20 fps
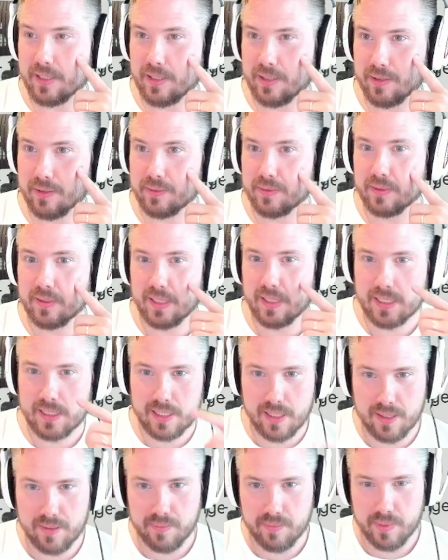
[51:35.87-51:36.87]
you. That's
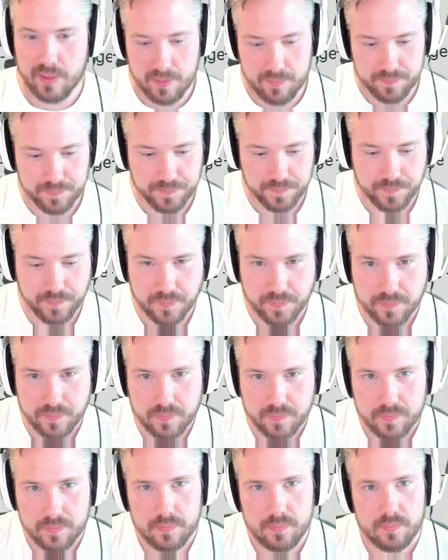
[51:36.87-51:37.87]
gonna be.
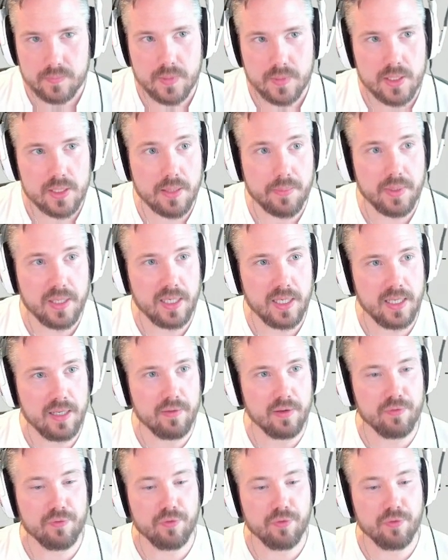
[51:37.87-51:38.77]
So I mean, even